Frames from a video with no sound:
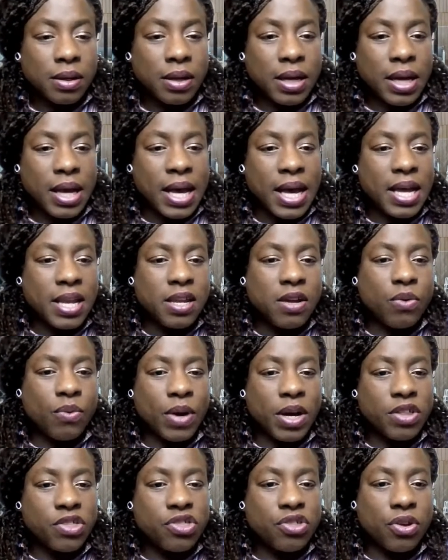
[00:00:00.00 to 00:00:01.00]
Any
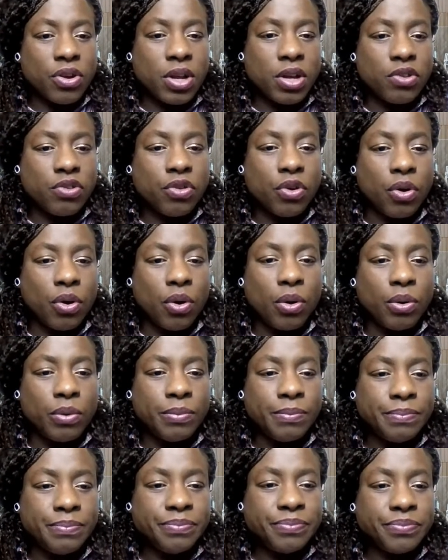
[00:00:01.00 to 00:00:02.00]
question at
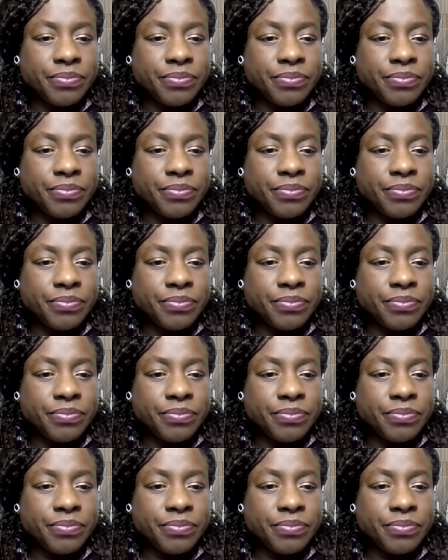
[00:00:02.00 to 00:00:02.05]
all?